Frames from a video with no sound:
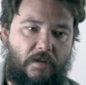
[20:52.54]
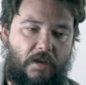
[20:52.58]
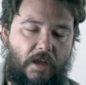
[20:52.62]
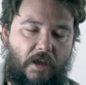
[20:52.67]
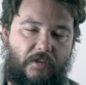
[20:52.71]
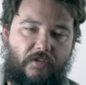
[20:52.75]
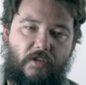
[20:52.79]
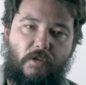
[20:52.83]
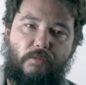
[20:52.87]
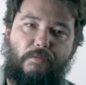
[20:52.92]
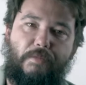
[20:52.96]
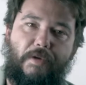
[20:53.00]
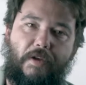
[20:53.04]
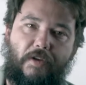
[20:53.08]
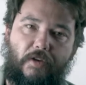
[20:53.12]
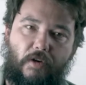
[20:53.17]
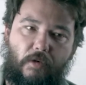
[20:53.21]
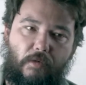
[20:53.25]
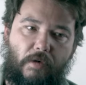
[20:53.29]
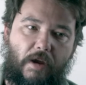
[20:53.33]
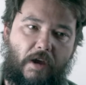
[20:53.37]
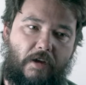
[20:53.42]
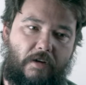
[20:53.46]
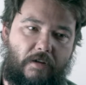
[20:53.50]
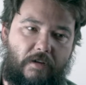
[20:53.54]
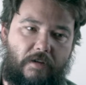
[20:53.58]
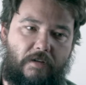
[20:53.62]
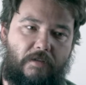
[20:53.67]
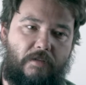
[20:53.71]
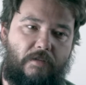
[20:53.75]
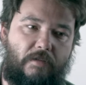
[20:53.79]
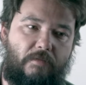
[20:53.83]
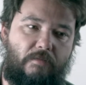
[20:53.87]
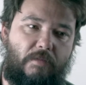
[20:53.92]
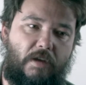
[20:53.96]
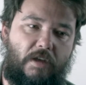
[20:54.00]
if you build around it,
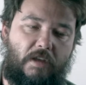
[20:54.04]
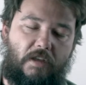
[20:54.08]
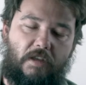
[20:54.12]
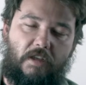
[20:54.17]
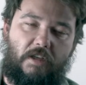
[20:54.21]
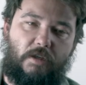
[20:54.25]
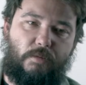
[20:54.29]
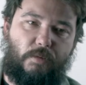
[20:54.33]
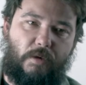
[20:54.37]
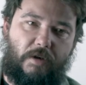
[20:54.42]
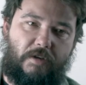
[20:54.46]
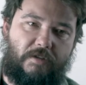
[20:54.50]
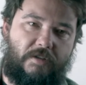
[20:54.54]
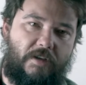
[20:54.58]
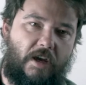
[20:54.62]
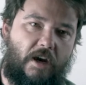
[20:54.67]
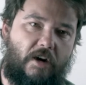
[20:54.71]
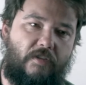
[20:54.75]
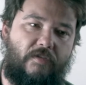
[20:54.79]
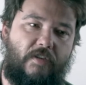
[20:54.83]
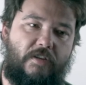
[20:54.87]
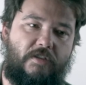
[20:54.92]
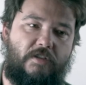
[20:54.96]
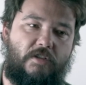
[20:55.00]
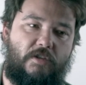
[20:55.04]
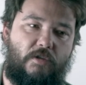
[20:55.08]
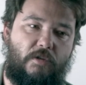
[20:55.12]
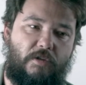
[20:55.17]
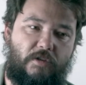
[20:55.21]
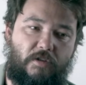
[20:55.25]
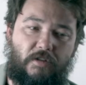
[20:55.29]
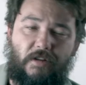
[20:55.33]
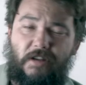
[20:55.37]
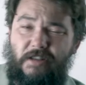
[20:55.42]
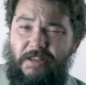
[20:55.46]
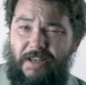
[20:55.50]
making each player sacrifice this
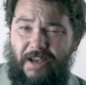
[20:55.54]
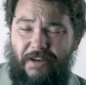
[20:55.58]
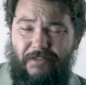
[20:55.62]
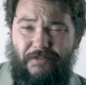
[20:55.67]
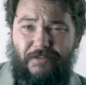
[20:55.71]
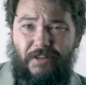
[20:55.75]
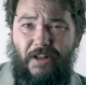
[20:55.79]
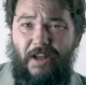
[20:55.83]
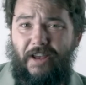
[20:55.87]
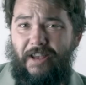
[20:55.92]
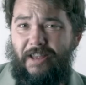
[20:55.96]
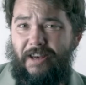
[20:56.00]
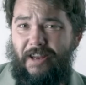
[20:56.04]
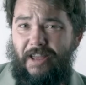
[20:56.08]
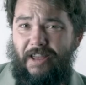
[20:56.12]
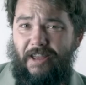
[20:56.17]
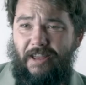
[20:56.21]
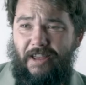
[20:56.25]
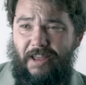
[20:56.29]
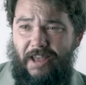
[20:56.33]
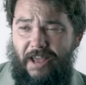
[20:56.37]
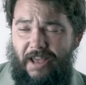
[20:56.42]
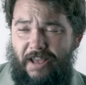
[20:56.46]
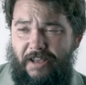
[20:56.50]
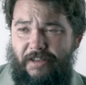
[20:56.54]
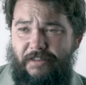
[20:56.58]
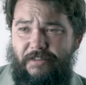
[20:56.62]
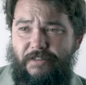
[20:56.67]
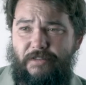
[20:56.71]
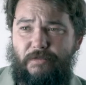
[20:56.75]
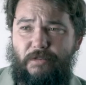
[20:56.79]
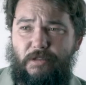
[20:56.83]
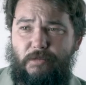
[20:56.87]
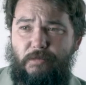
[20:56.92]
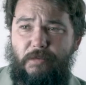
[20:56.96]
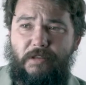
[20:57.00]
creature does have flying and
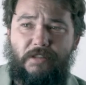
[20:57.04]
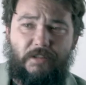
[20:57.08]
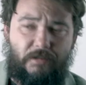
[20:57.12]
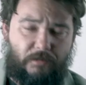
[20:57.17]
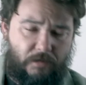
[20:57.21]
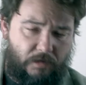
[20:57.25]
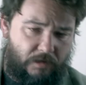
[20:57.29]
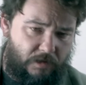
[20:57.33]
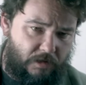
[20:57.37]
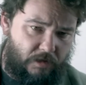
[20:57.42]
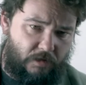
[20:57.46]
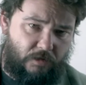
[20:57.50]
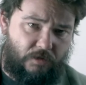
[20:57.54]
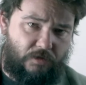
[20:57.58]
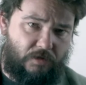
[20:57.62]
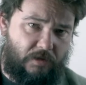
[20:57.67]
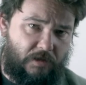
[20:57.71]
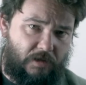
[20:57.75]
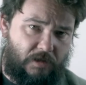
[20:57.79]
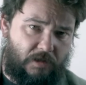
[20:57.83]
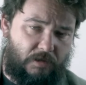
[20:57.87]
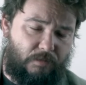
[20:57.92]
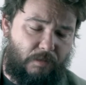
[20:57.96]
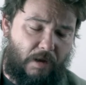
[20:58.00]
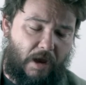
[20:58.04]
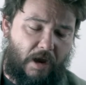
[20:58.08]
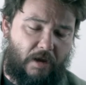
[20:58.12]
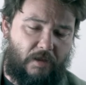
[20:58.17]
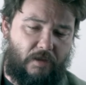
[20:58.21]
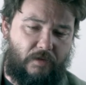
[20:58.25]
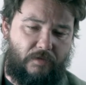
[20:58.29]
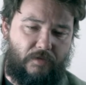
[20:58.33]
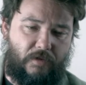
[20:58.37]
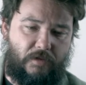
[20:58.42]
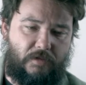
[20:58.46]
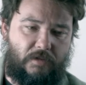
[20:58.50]
haste, which means it will usually smack
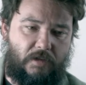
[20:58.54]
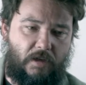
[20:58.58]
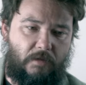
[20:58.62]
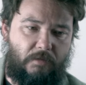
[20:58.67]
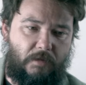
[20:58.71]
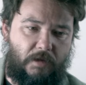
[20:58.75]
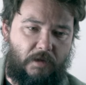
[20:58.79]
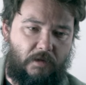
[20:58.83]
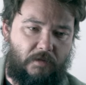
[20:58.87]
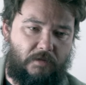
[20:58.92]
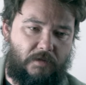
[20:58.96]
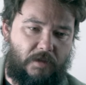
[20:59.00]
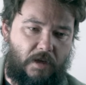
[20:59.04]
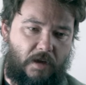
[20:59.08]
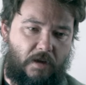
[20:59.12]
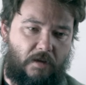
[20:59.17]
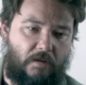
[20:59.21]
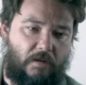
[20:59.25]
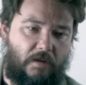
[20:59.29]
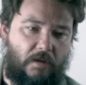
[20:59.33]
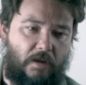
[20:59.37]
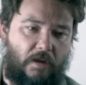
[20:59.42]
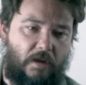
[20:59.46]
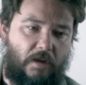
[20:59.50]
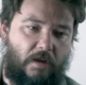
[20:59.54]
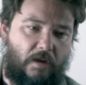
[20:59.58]
the first time it goes out.